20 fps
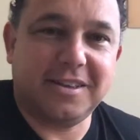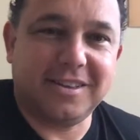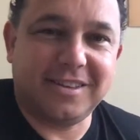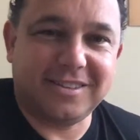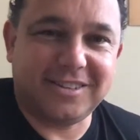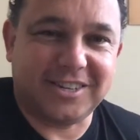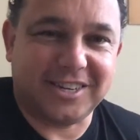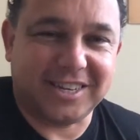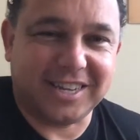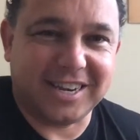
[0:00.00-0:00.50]

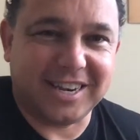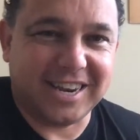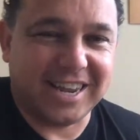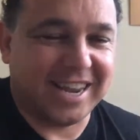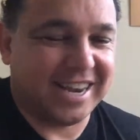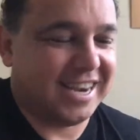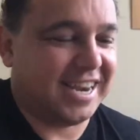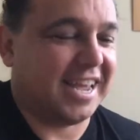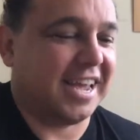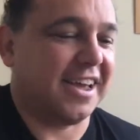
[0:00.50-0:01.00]
chicken
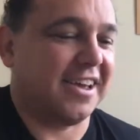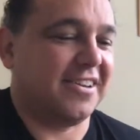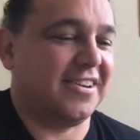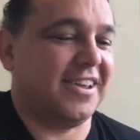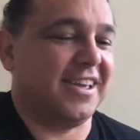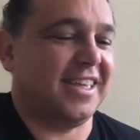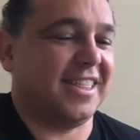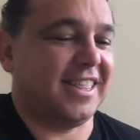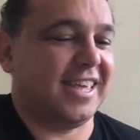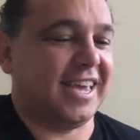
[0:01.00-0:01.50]

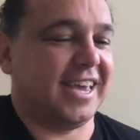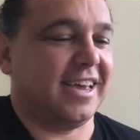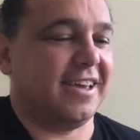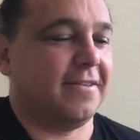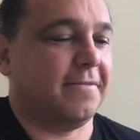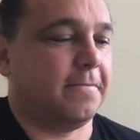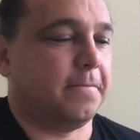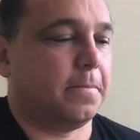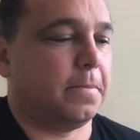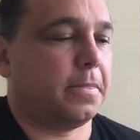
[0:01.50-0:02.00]
down
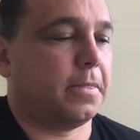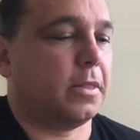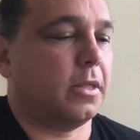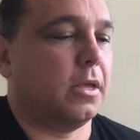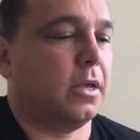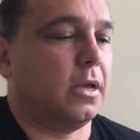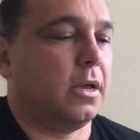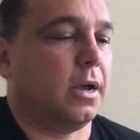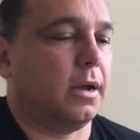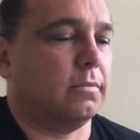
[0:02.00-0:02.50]
there.
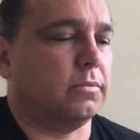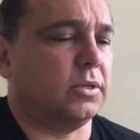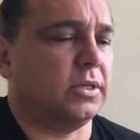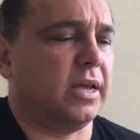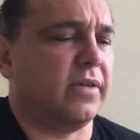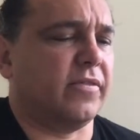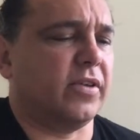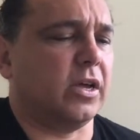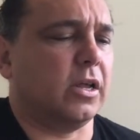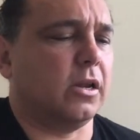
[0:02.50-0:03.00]
I'm just
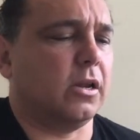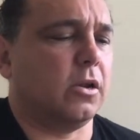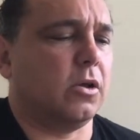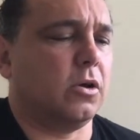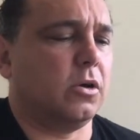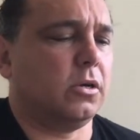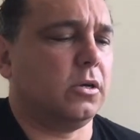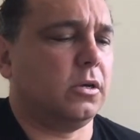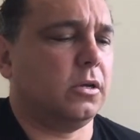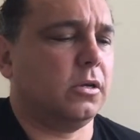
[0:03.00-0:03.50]
having a
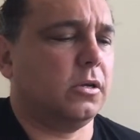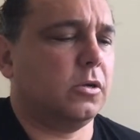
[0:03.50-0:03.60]
look.